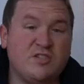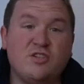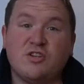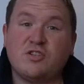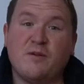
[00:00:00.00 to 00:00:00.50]
is
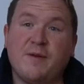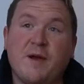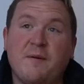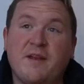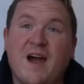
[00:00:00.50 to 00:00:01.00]
just gonna
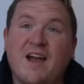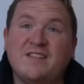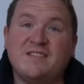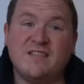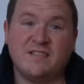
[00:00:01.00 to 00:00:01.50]
become a
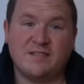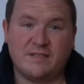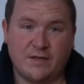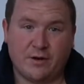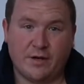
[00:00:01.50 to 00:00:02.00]
9-season
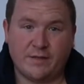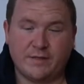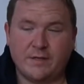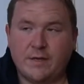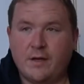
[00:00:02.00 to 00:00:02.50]

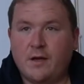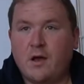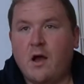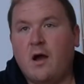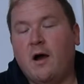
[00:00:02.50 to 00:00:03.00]
series.
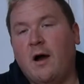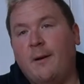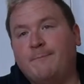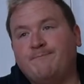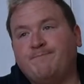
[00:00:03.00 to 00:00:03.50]

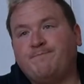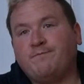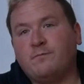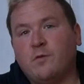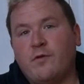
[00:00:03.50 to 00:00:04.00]

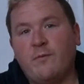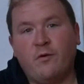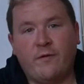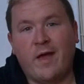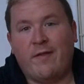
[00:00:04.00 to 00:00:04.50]
With a
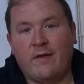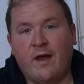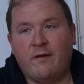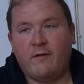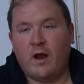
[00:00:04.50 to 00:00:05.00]
movie at the
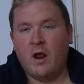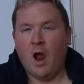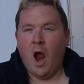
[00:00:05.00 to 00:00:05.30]
end of it.